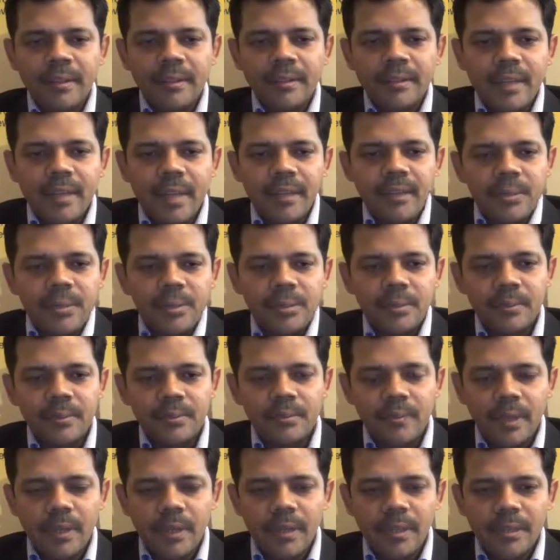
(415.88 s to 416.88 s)
Thank you,
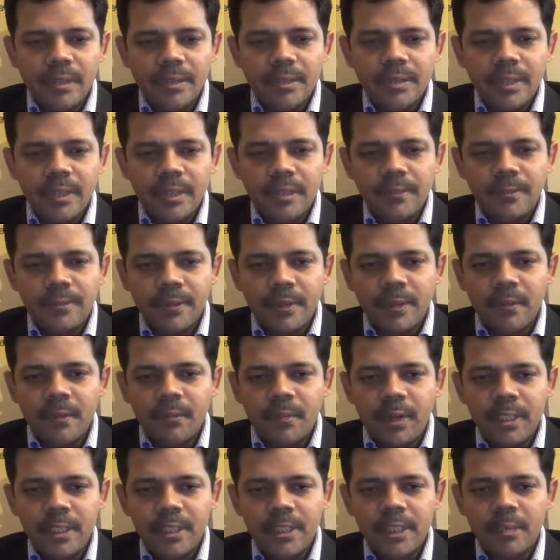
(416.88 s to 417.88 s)
Denny, for
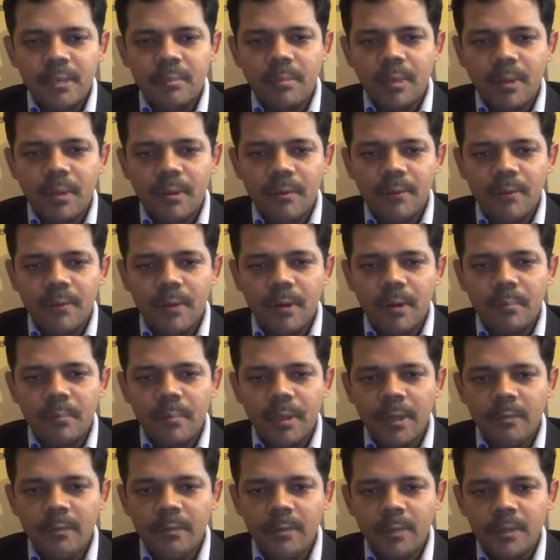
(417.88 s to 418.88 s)
inviting me for
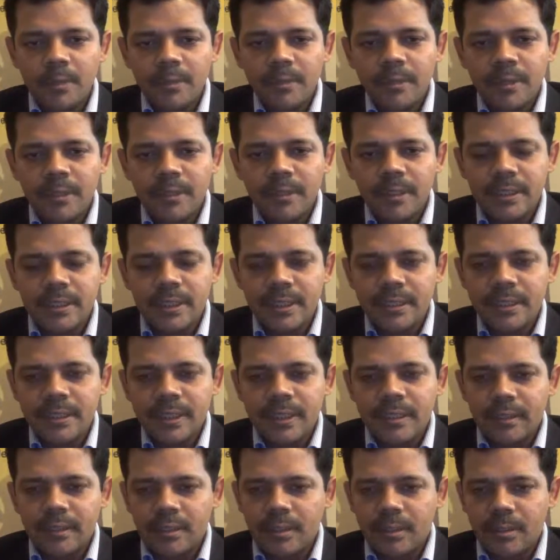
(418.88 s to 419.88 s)
my views on this
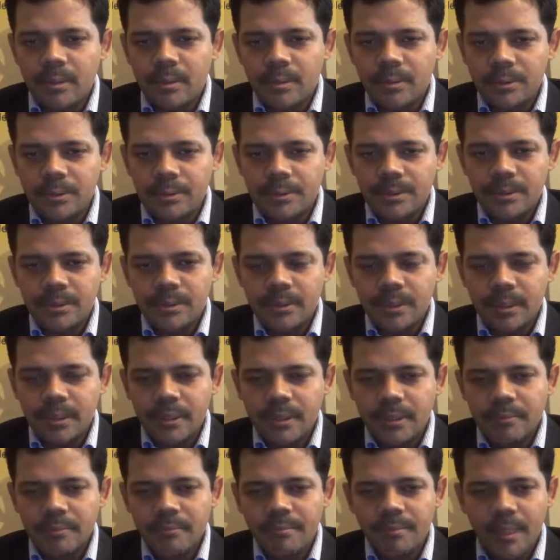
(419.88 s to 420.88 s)
excellent course.
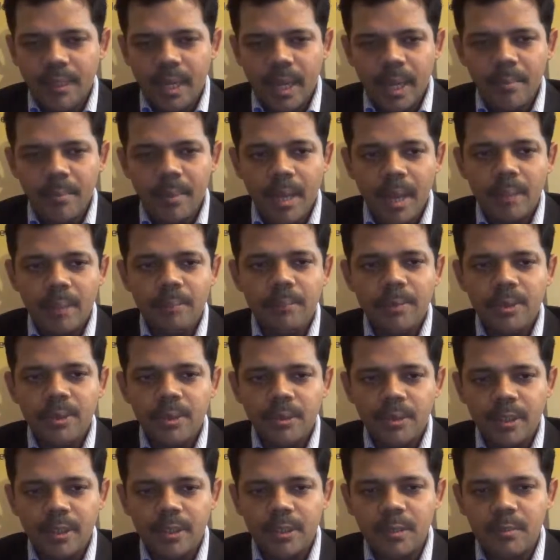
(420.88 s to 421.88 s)
I'm happy to
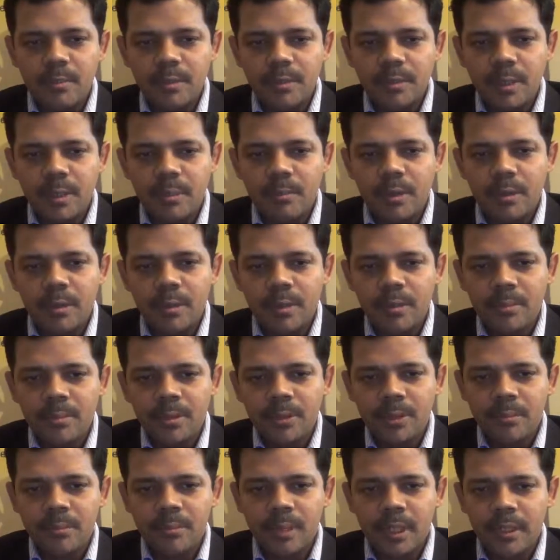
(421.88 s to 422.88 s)
contribute about
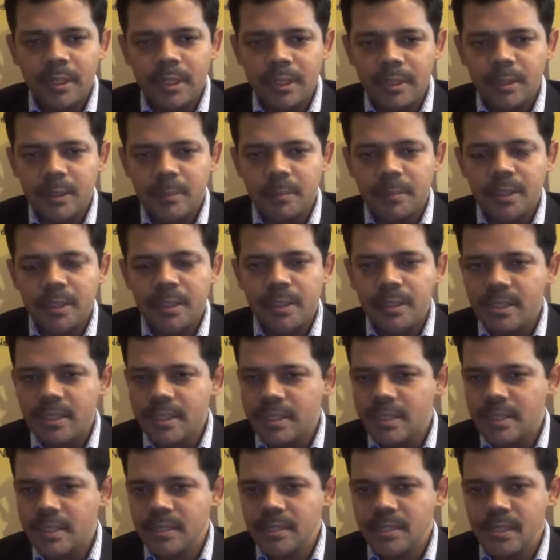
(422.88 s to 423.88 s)
emerging market
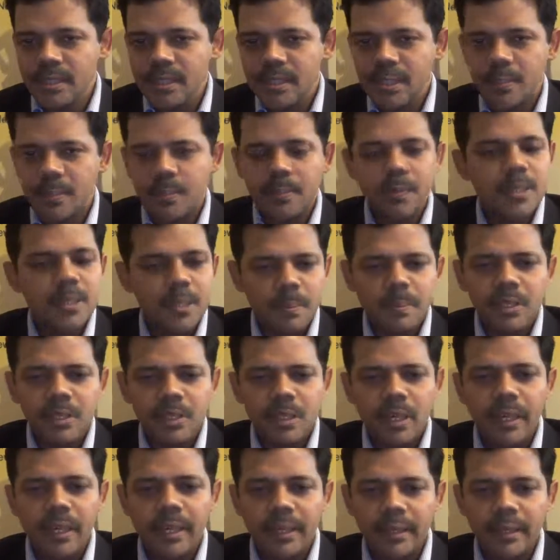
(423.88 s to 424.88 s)
experiences, especially